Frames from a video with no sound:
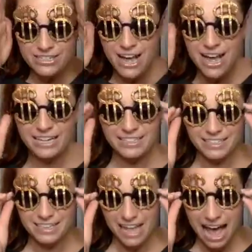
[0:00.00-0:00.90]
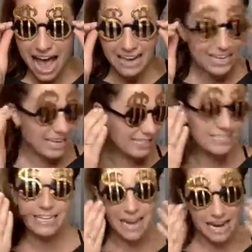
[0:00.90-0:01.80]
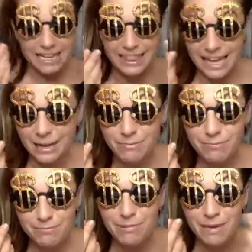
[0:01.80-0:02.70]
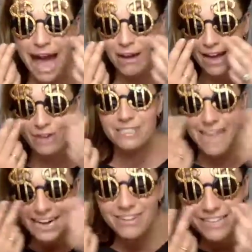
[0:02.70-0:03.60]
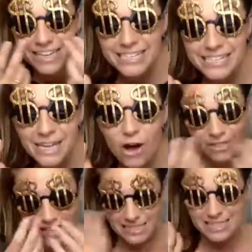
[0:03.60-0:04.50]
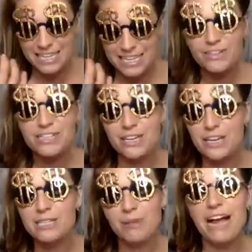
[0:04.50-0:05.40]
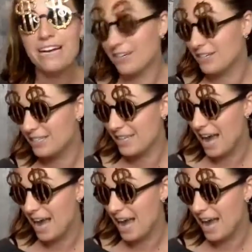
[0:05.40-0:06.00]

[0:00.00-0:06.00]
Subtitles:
on. I can't see anything outside of these, so these are as good as blinders.